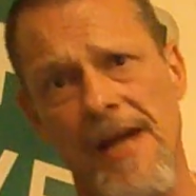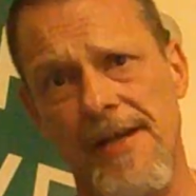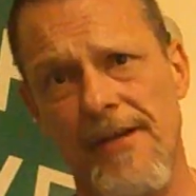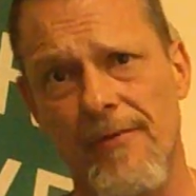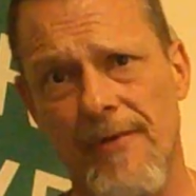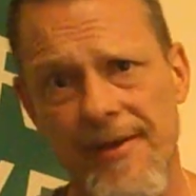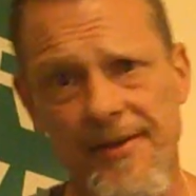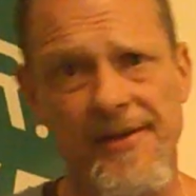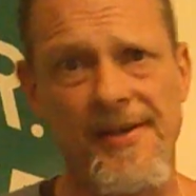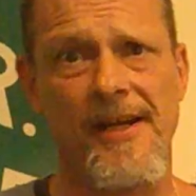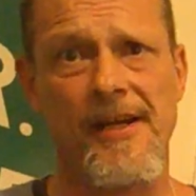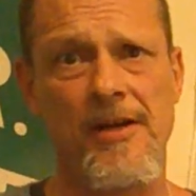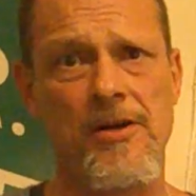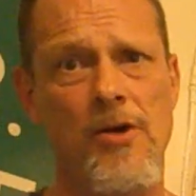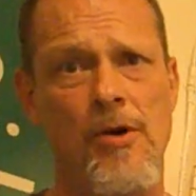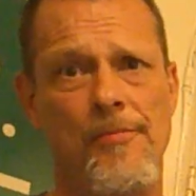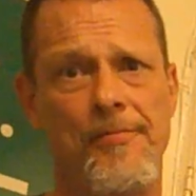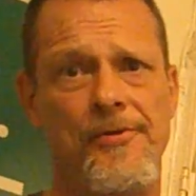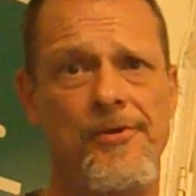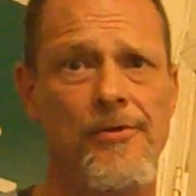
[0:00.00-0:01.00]
You wouldn't think
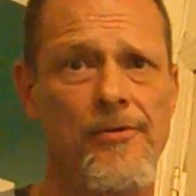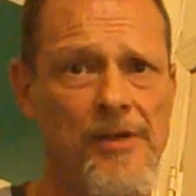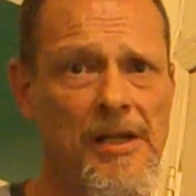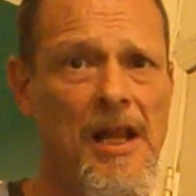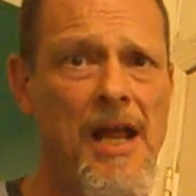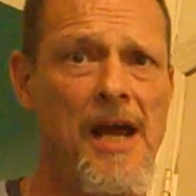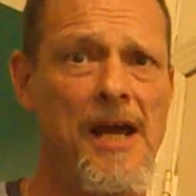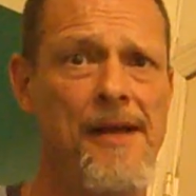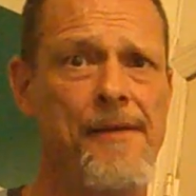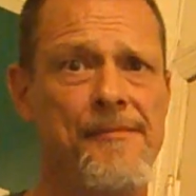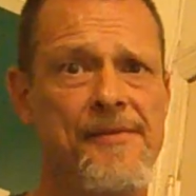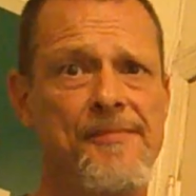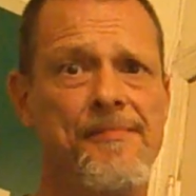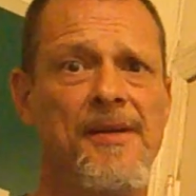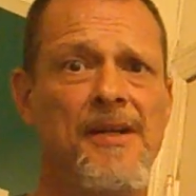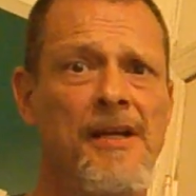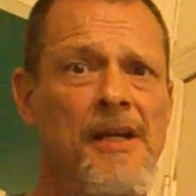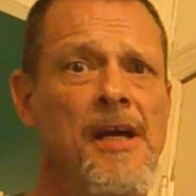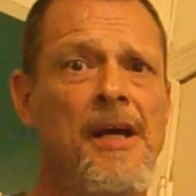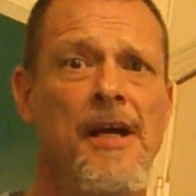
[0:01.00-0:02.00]
COPE2 climbs,
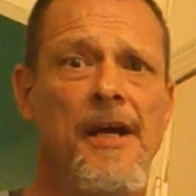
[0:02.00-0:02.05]
but